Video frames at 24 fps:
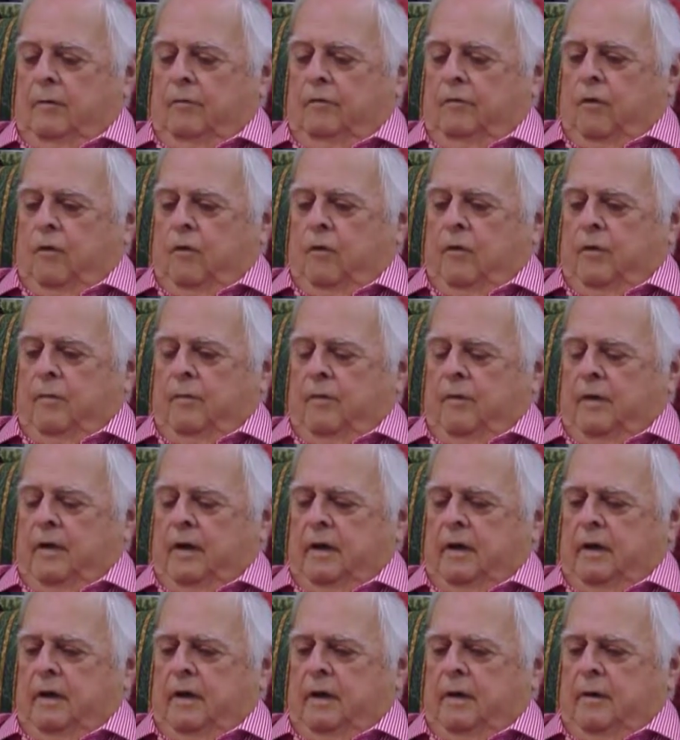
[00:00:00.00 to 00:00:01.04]
formed
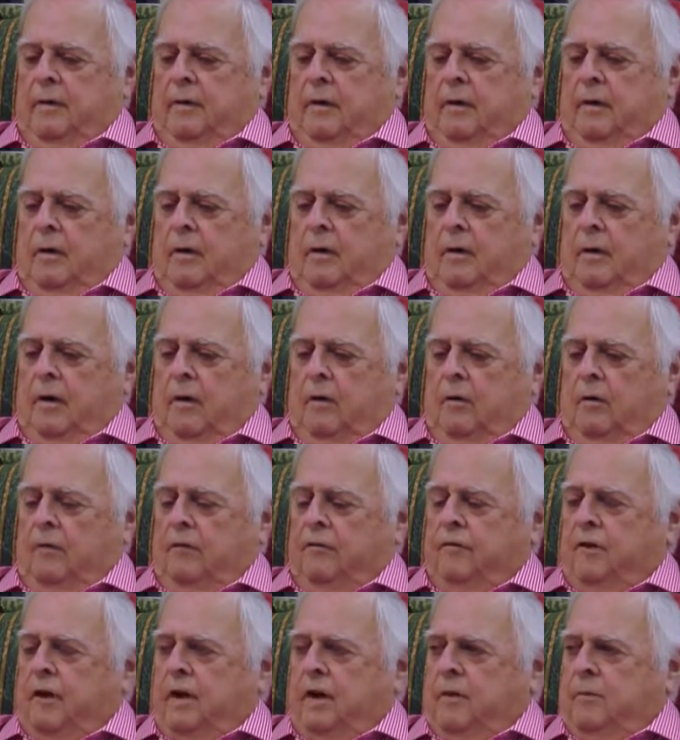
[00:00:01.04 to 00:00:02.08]
the uh, Hall
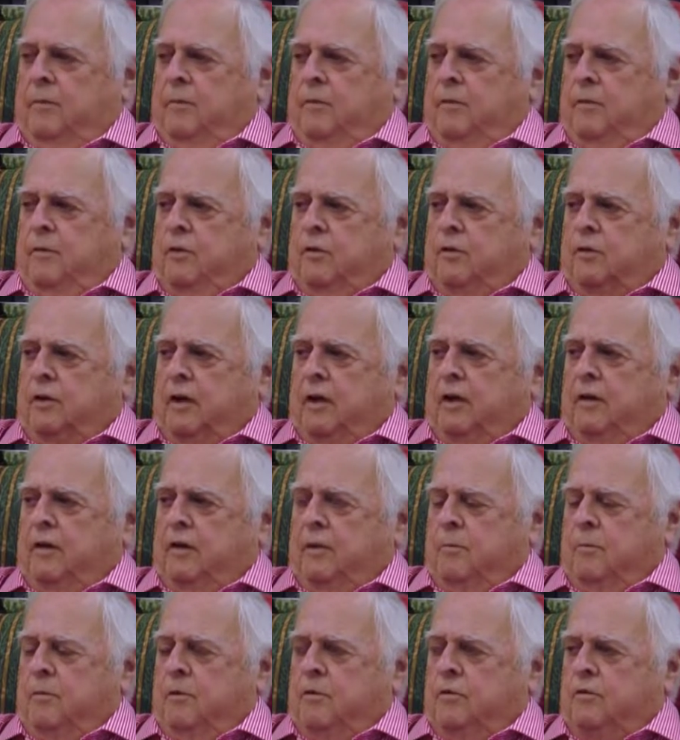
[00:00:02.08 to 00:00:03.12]
of Fame and Museum,
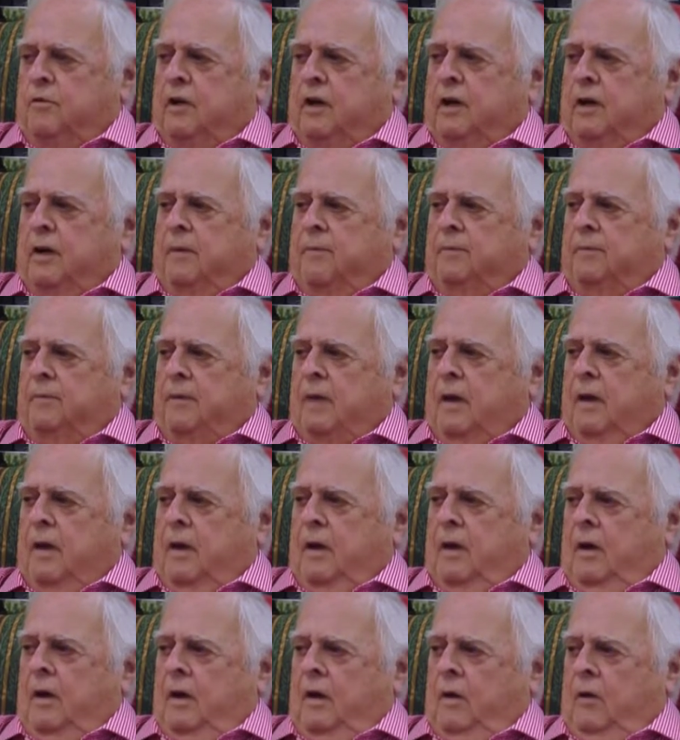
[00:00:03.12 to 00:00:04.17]
the museum,
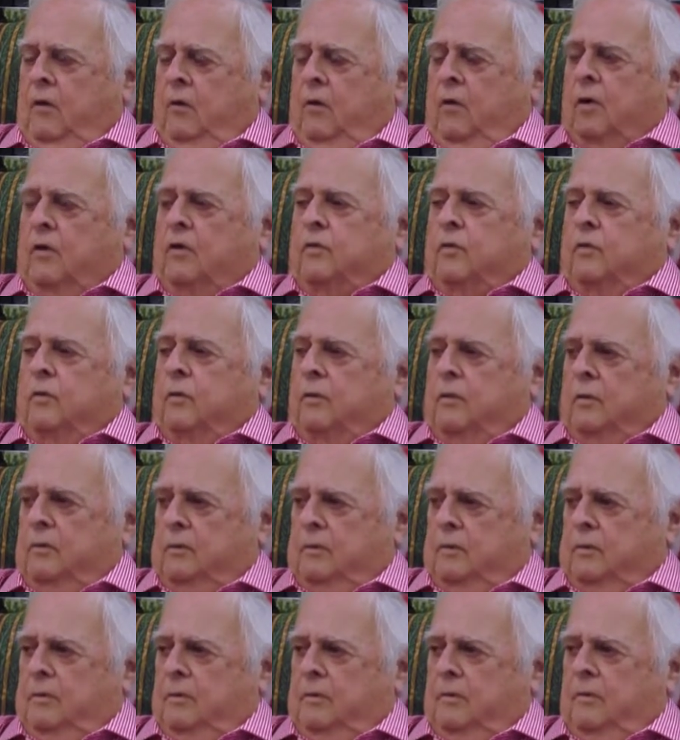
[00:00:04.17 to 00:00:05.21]
which
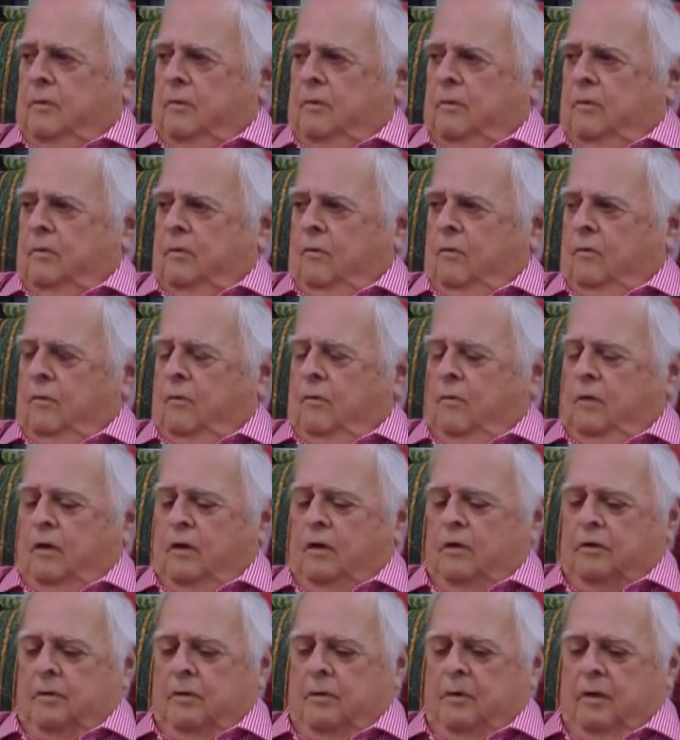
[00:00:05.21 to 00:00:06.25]

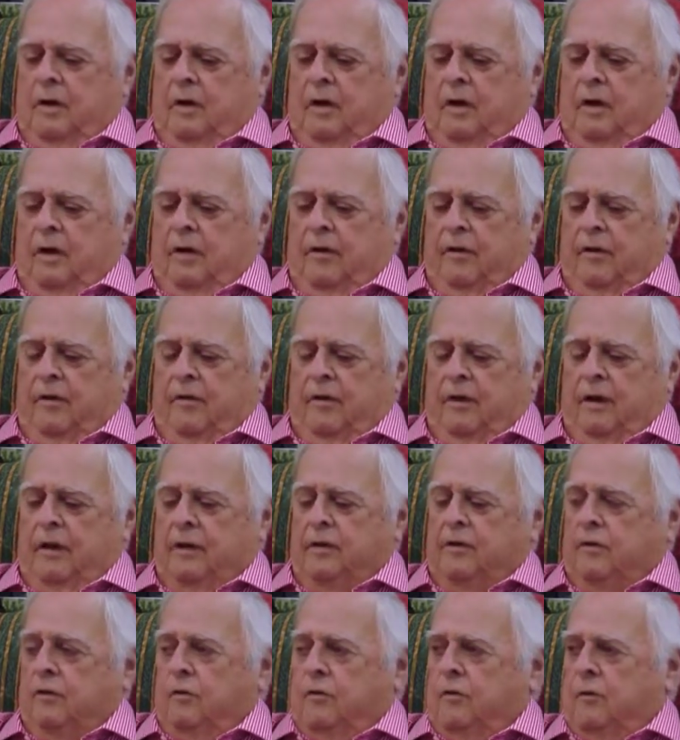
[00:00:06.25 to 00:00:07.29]
was, among other
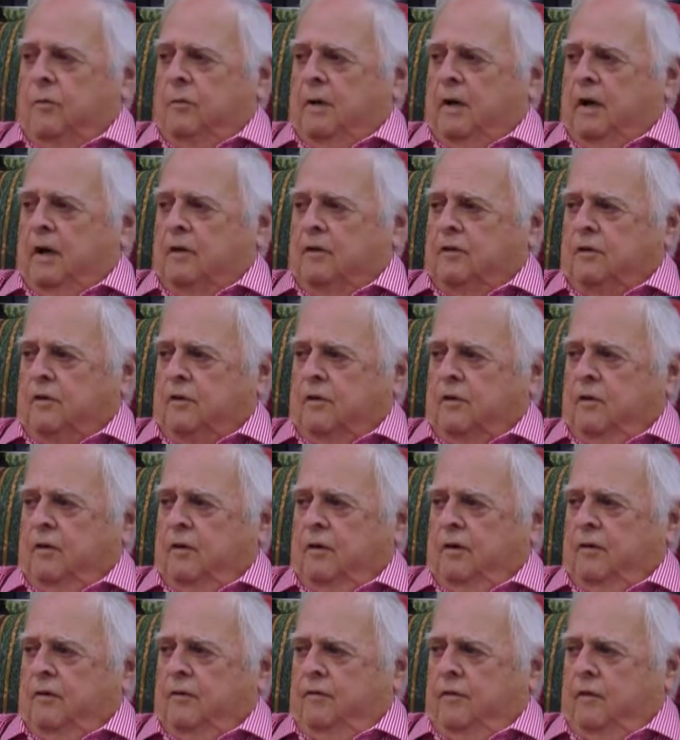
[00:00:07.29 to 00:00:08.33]
things, the
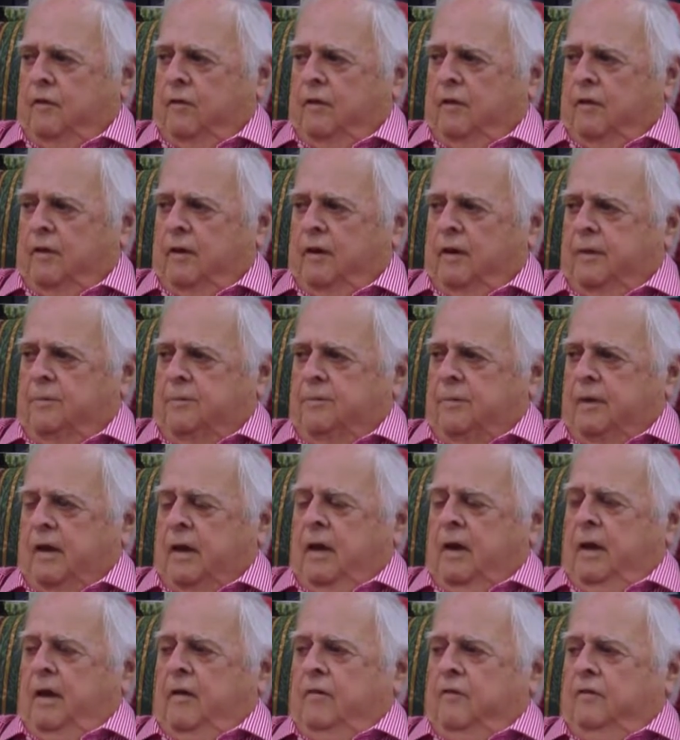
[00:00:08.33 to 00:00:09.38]
repository for the
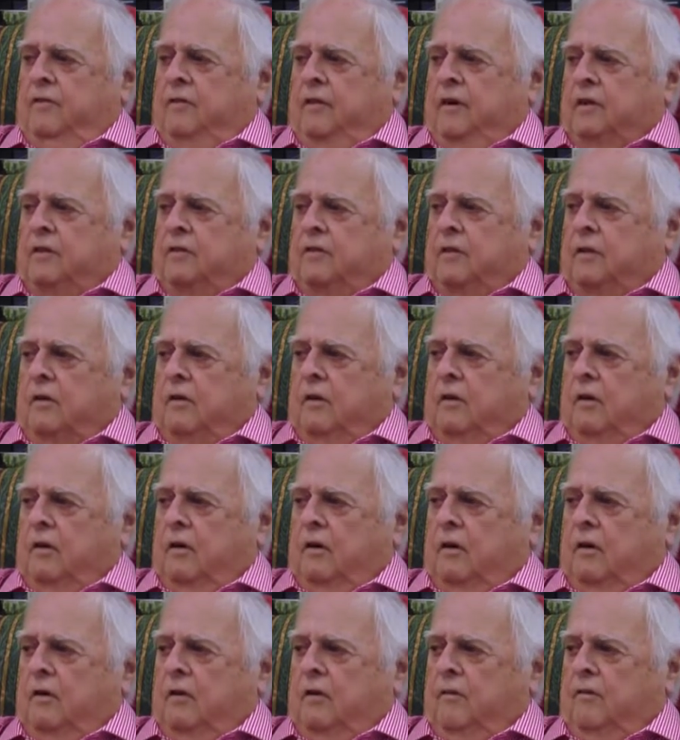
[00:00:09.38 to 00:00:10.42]
physical
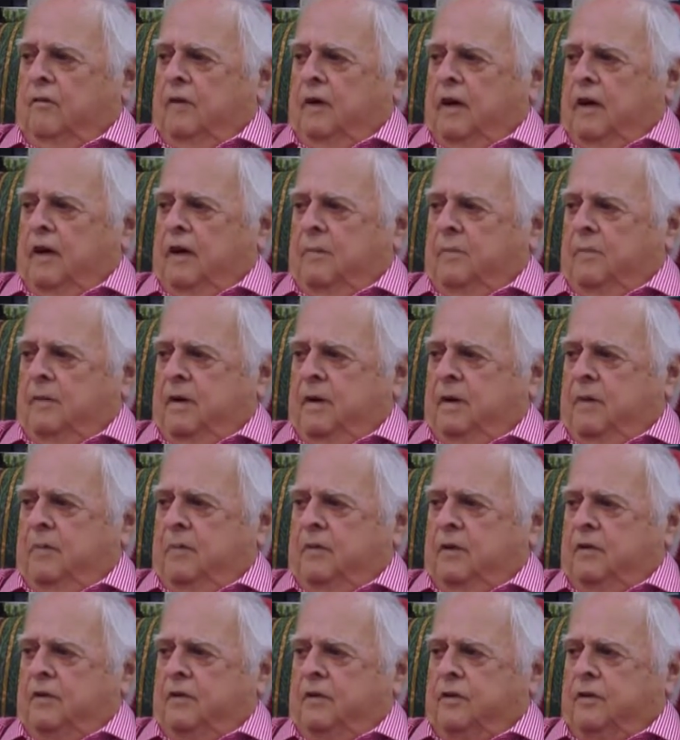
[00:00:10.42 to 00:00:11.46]
Hall of Fame
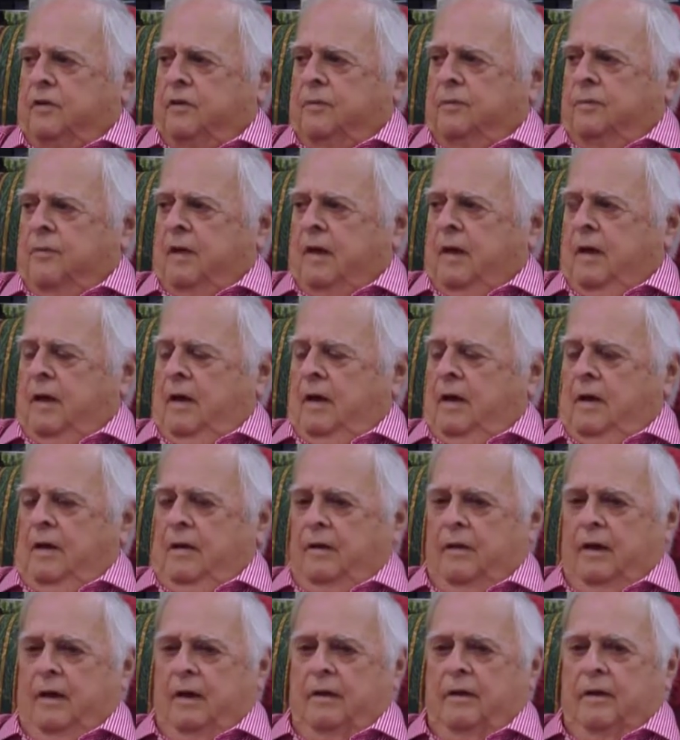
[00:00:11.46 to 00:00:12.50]
images
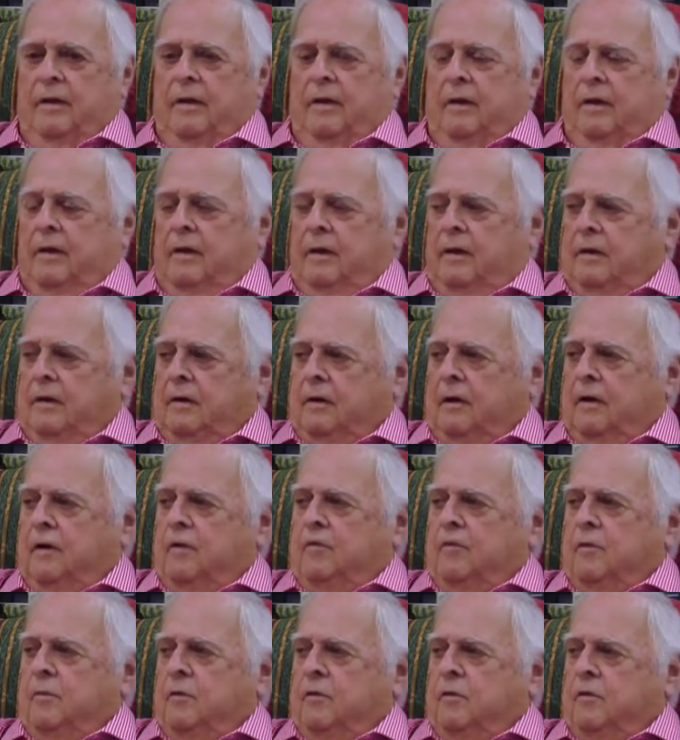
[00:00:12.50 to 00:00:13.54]
that the uh,
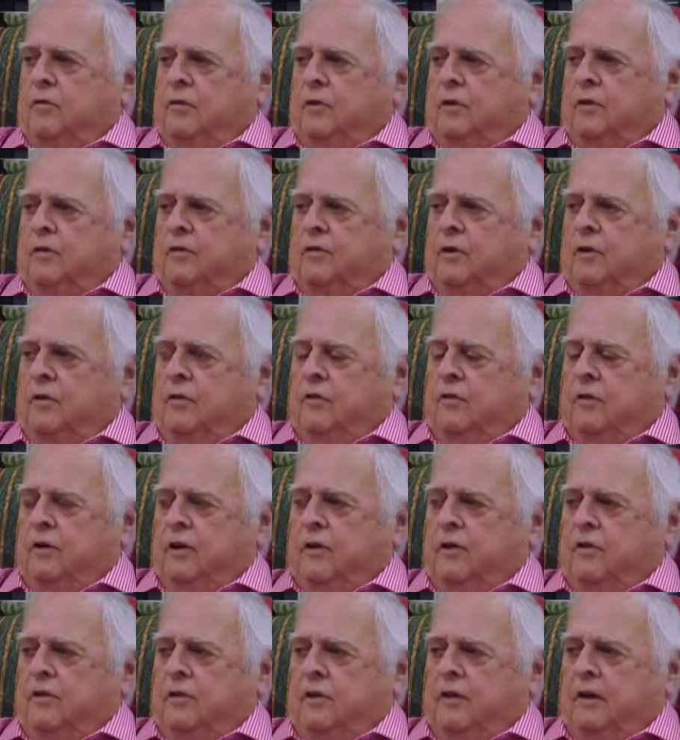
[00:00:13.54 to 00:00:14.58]
Country Music
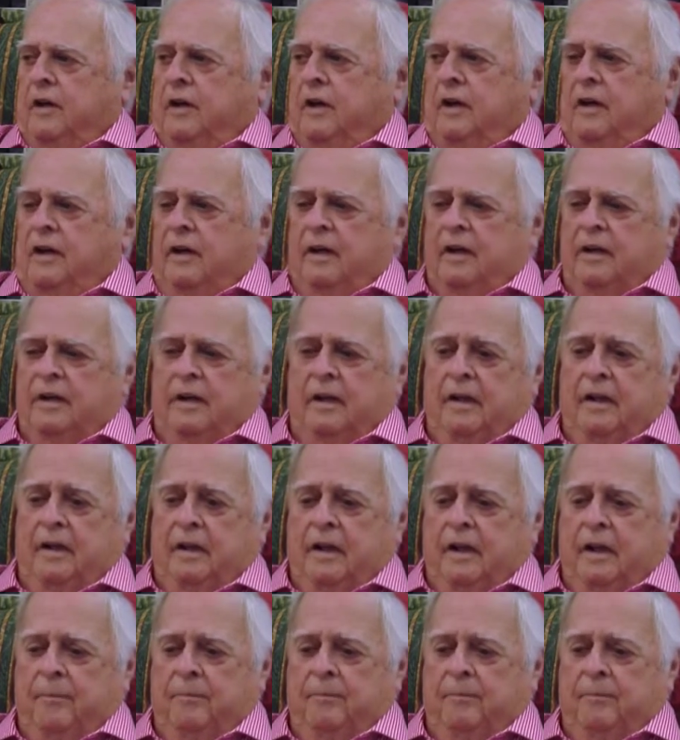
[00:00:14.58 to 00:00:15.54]
Association had elected.